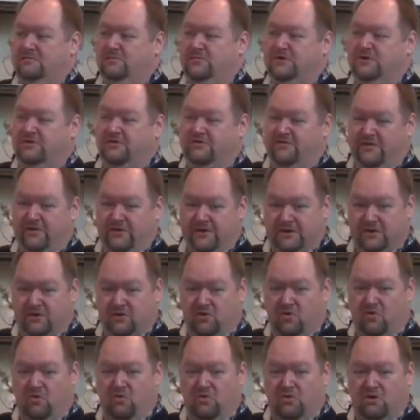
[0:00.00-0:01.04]
but at the very
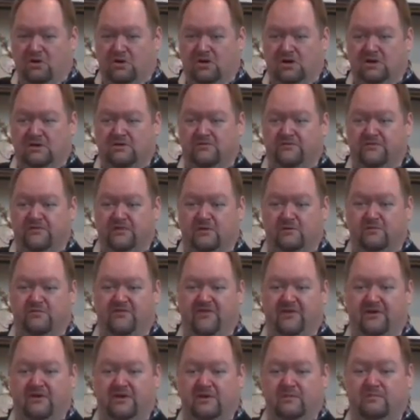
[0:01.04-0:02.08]
core of your
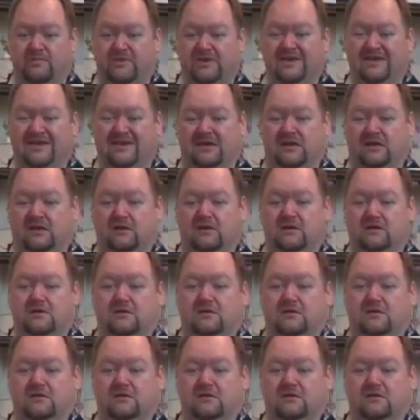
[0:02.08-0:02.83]
very being.